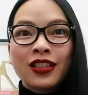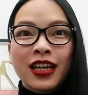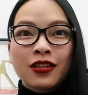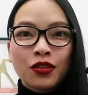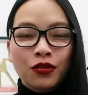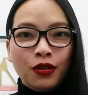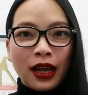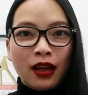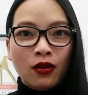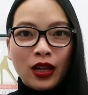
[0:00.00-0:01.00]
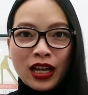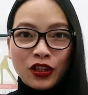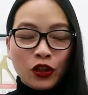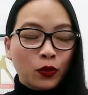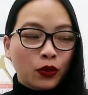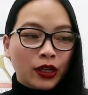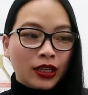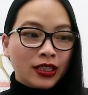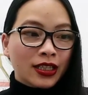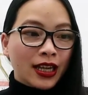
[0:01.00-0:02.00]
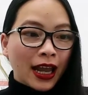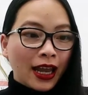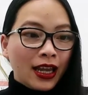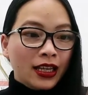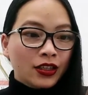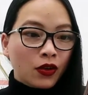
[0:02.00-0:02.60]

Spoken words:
So down to our last two products today.